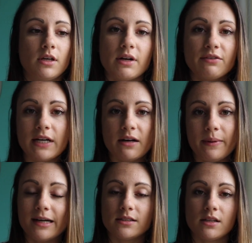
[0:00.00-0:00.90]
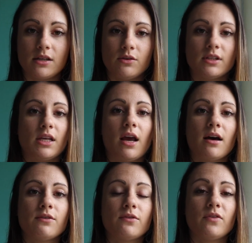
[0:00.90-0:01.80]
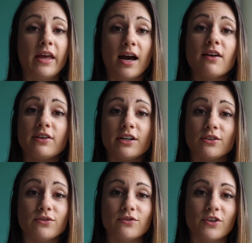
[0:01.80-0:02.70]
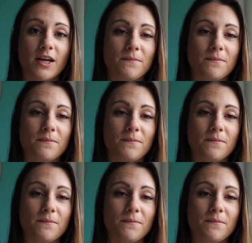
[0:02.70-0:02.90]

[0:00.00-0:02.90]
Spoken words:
whatever kind of pasta that you can think of, they have it in gluten-free.